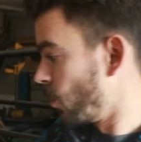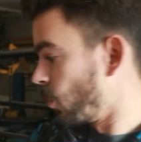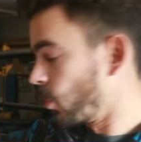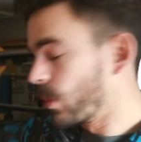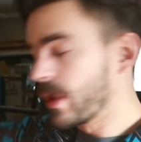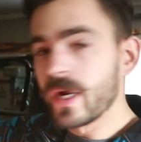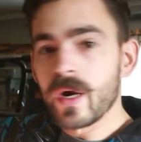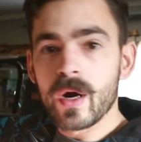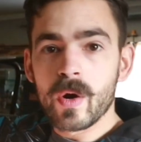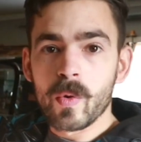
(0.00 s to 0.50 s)

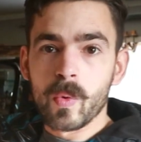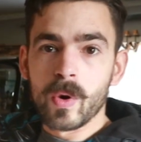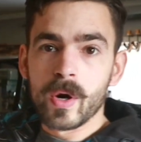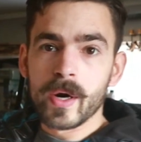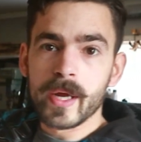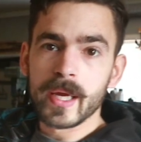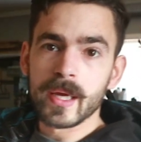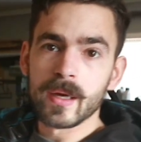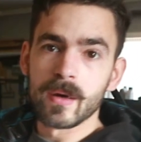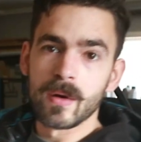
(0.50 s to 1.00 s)
We are
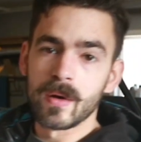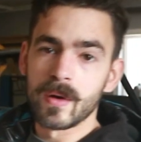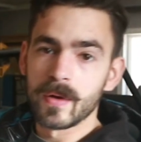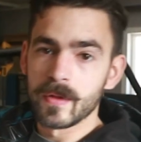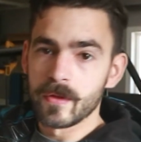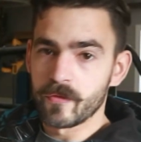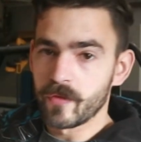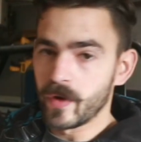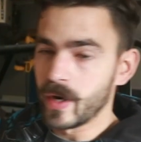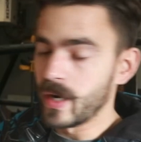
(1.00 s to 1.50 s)
working
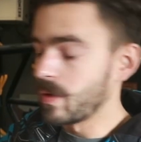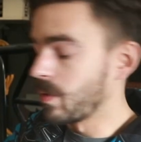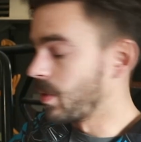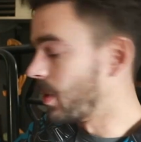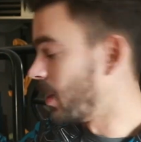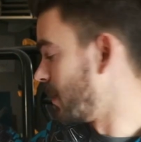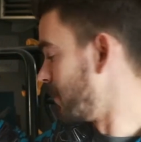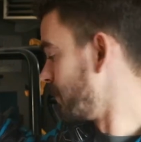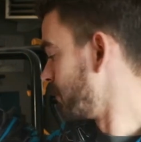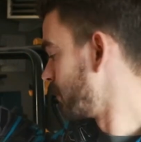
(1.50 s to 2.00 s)
on the
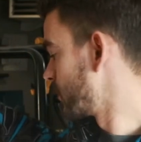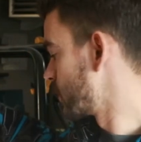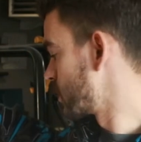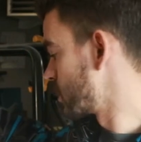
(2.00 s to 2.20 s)
firewall.